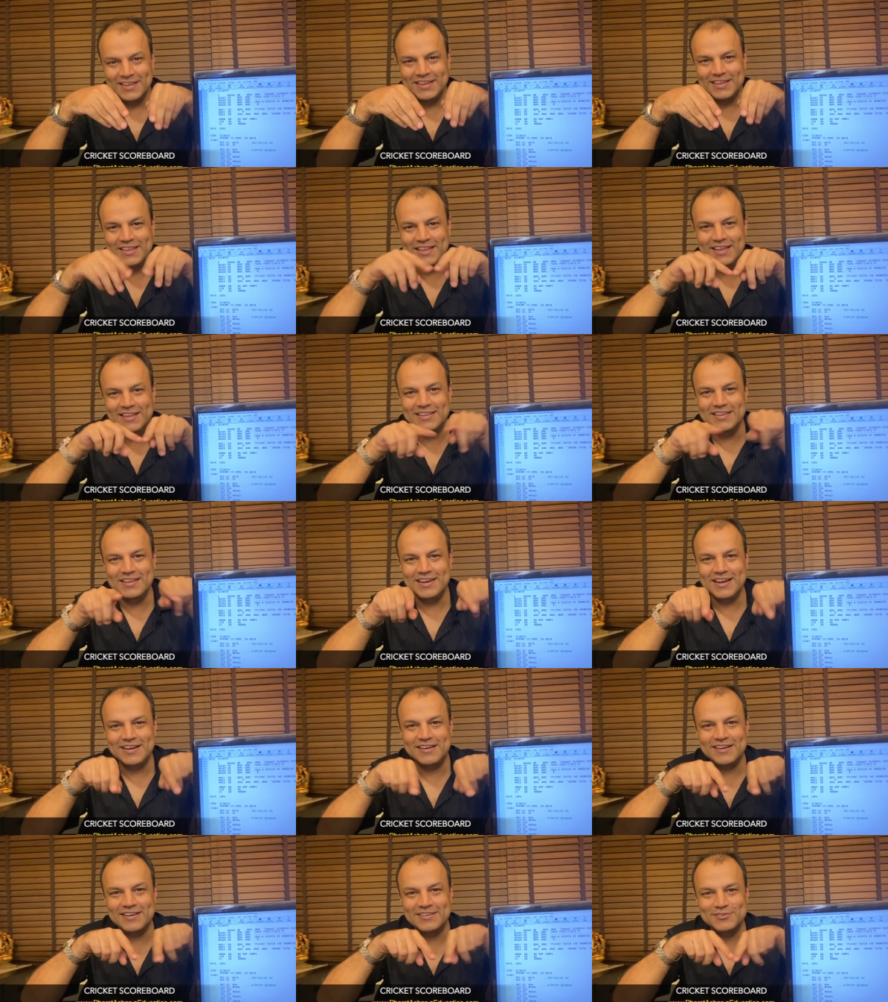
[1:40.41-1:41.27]
Then the
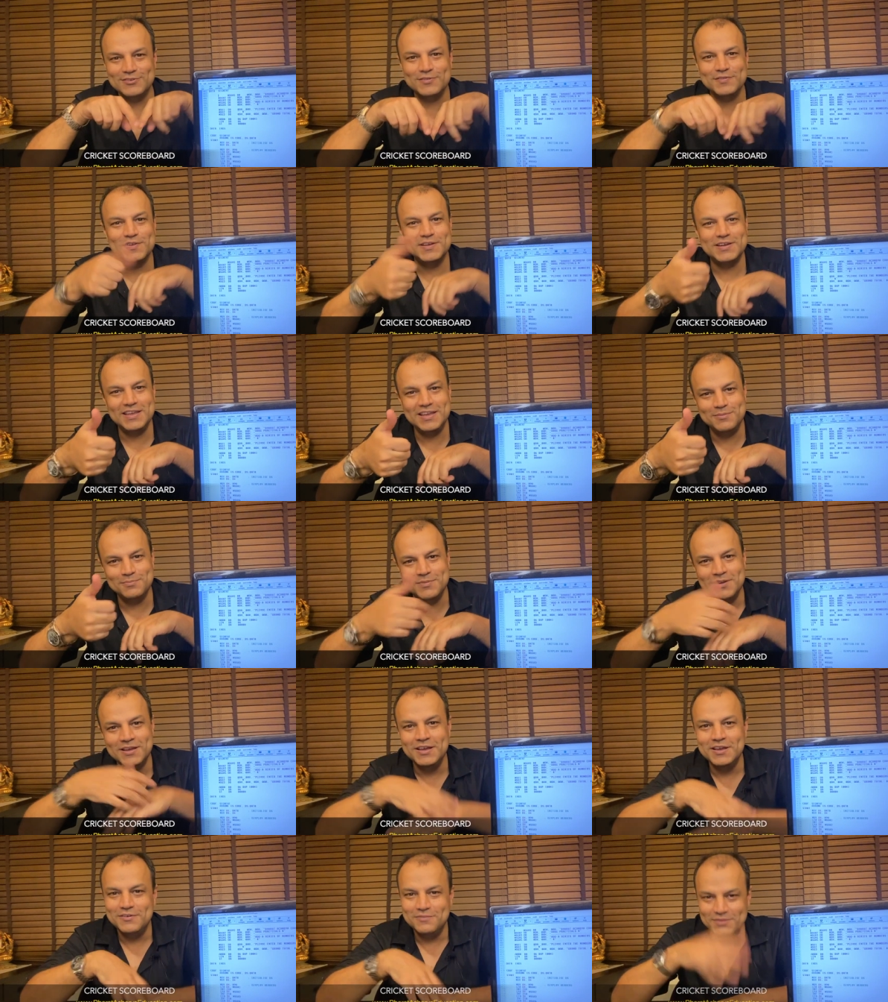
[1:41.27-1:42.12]
net runs of the team,
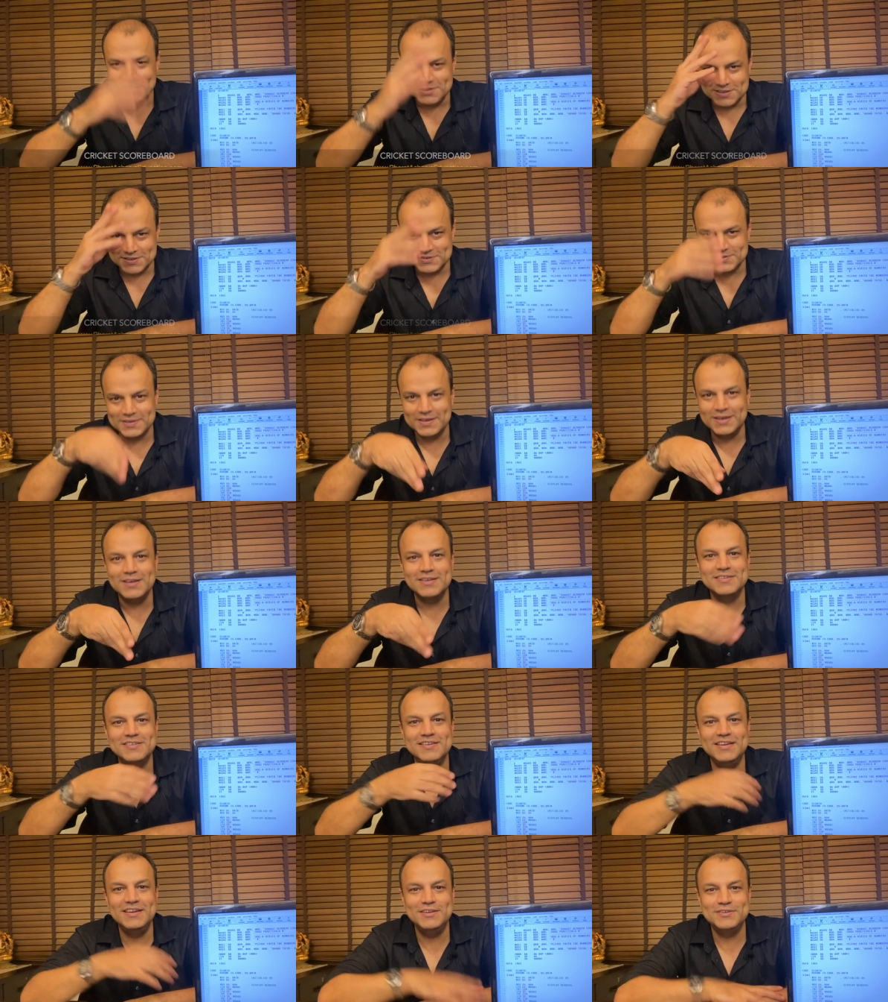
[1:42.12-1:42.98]
which is a
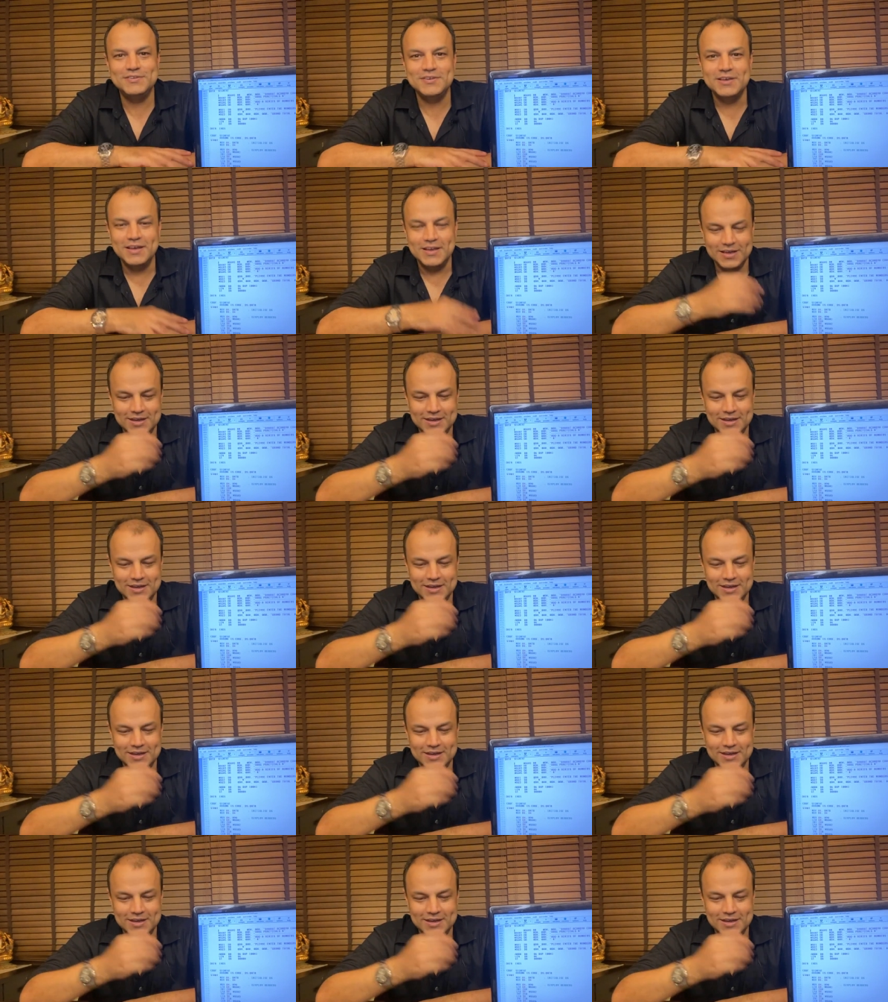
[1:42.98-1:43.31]
series,